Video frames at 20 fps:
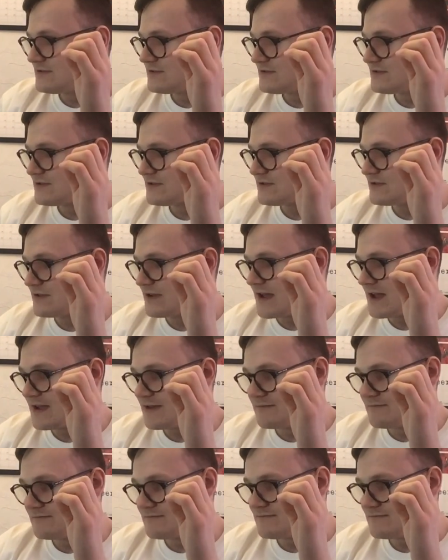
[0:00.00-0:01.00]

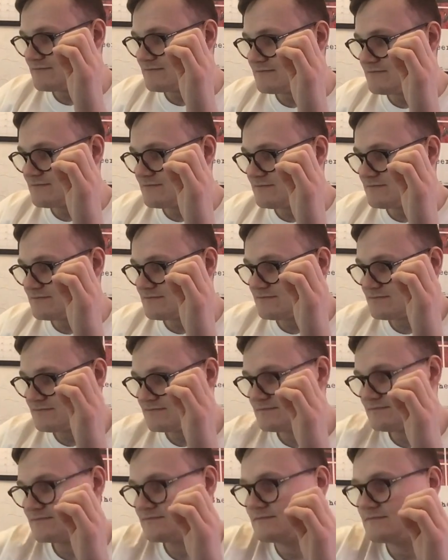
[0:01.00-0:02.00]
Sigue.
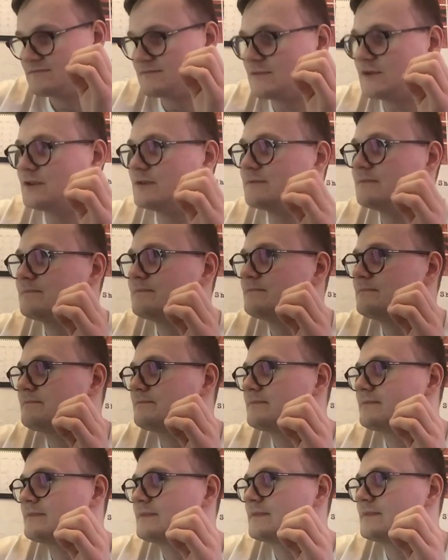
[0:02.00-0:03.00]
Alright.
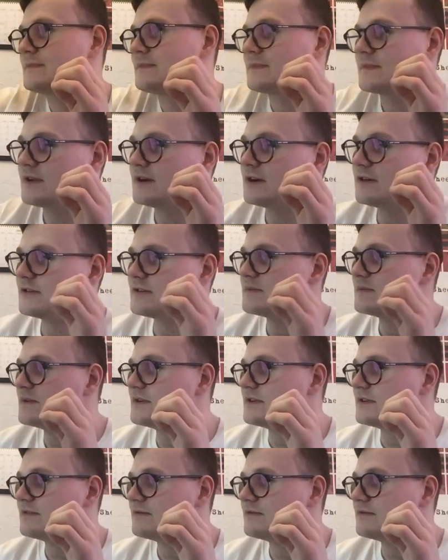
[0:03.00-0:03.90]
Oh, it's me.